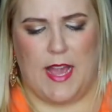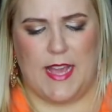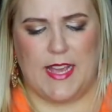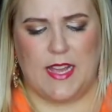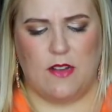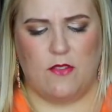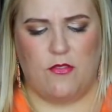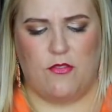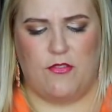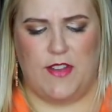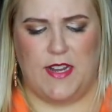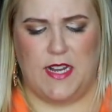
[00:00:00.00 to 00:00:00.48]

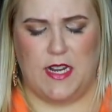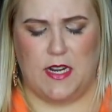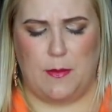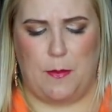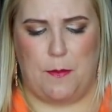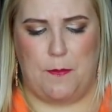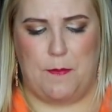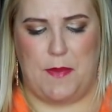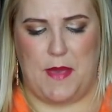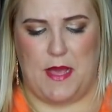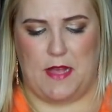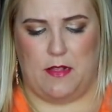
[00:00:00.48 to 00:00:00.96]
can fit it a
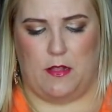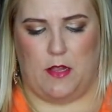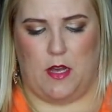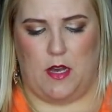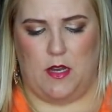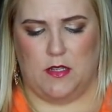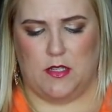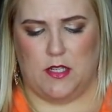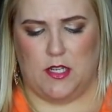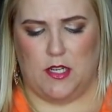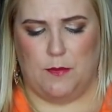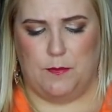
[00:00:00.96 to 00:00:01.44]
bit
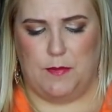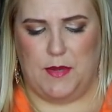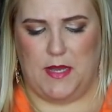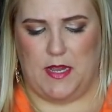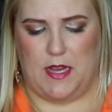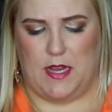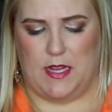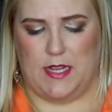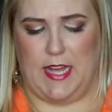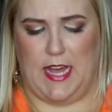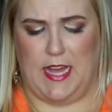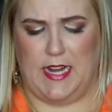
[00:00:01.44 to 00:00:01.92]
longer, but
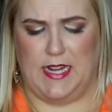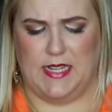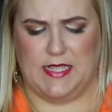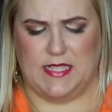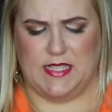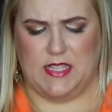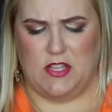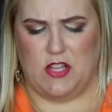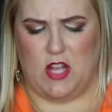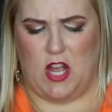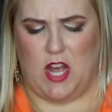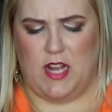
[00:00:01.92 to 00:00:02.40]
again,
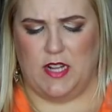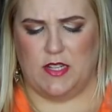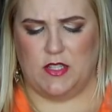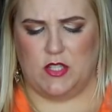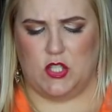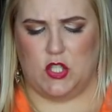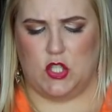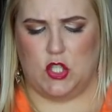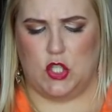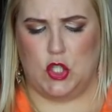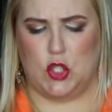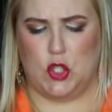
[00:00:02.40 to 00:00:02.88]
it's not
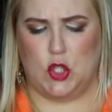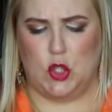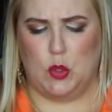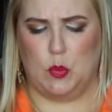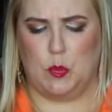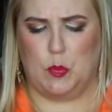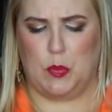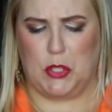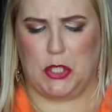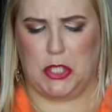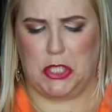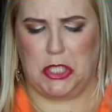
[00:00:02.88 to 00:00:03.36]

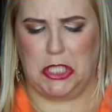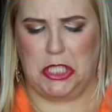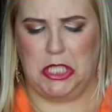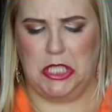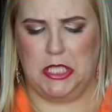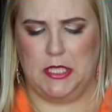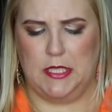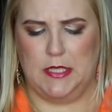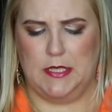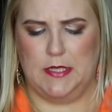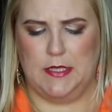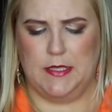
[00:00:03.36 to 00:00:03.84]

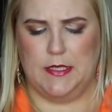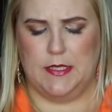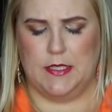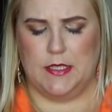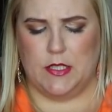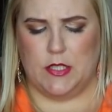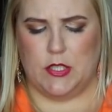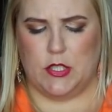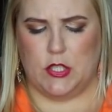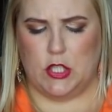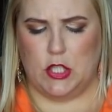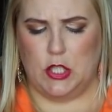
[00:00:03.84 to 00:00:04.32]
super
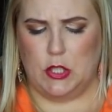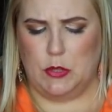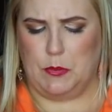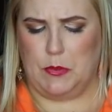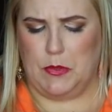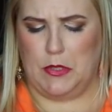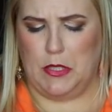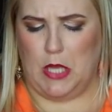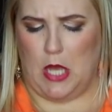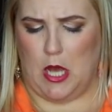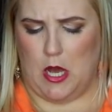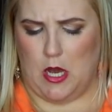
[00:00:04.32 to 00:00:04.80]

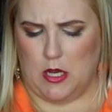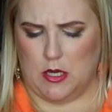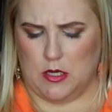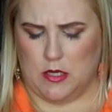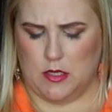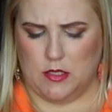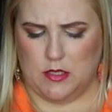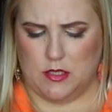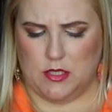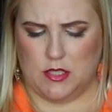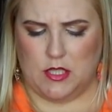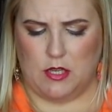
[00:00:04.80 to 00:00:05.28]

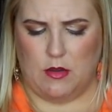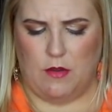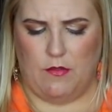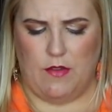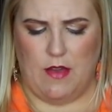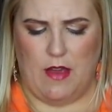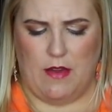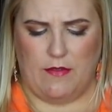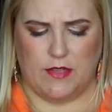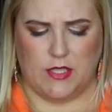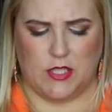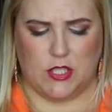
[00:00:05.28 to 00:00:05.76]
long. So if
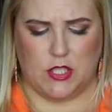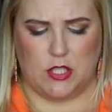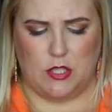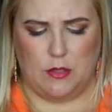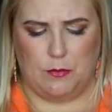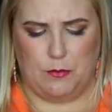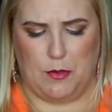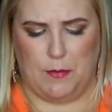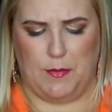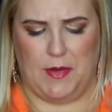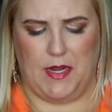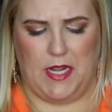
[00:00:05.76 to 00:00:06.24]
you have a
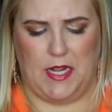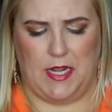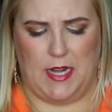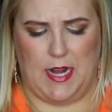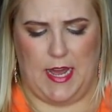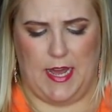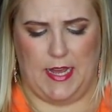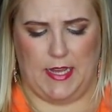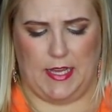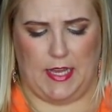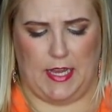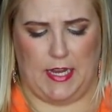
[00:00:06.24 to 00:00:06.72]
super meaty
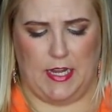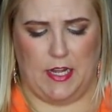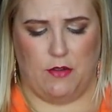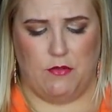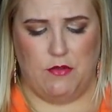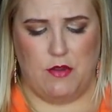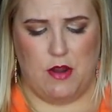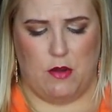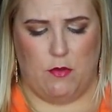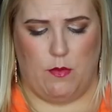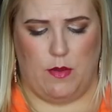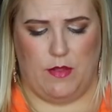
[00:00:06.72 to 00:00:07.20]
neck and you
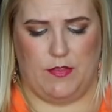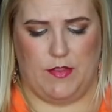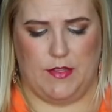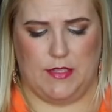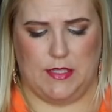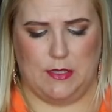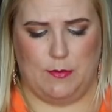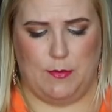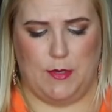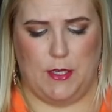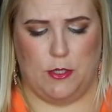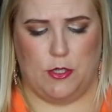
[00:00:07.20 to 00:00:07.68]
don't want
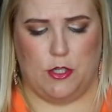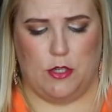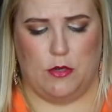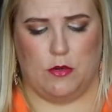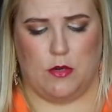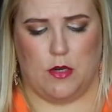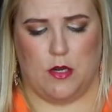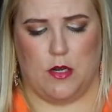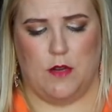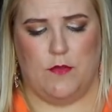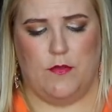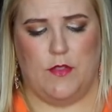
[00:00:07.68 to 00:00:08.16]
this to be a
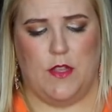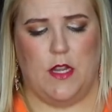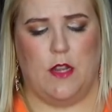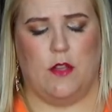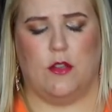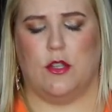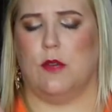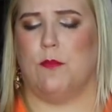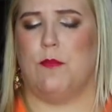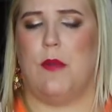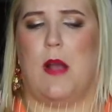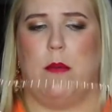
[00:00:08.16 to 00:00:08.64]
choker, then you
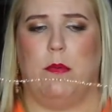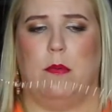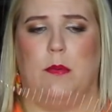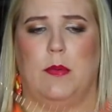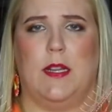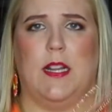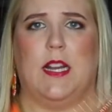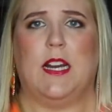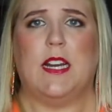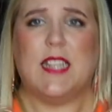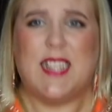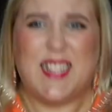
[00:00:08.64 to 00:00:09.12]
should
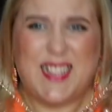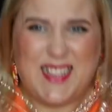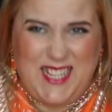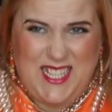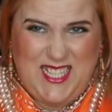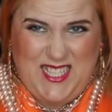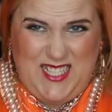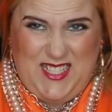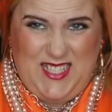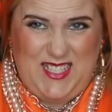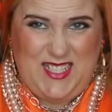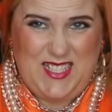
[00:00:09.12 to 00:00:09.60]
probably not get
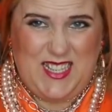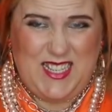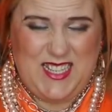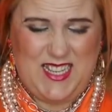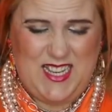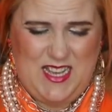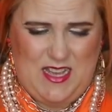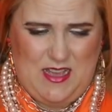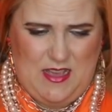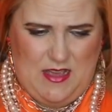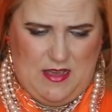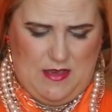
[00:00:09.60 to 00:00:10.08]
this,
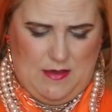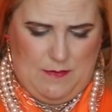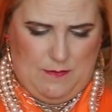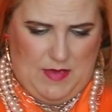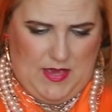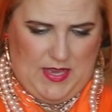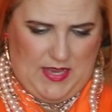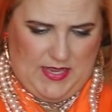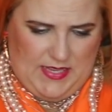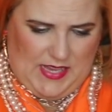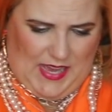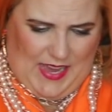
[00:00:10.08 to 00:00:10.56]

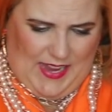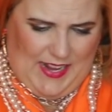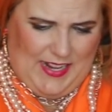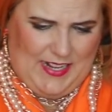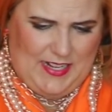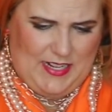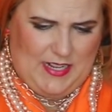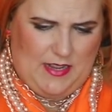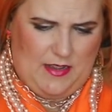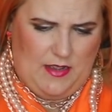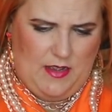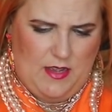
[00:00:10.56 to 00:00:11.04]
because I
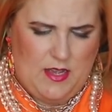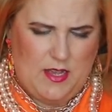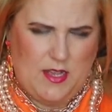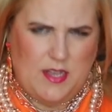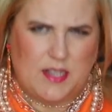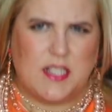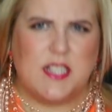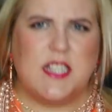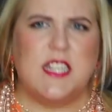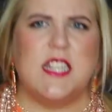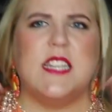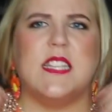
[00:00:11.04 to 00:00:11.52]
got a
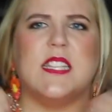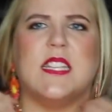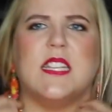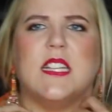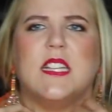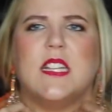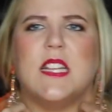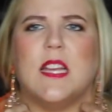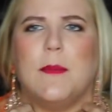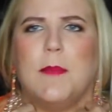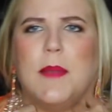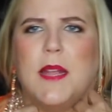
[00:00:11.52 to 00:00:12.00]

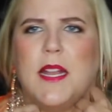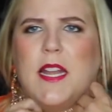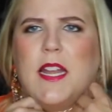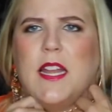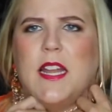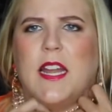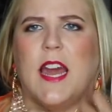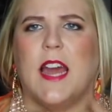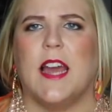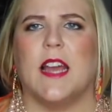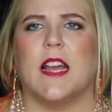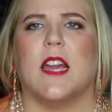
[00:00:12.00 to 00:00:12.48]
decently meaty
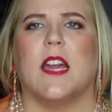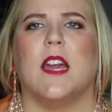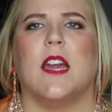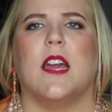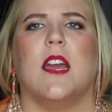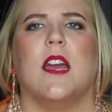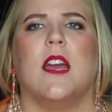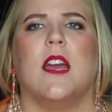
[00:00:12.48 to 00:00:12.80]
neck,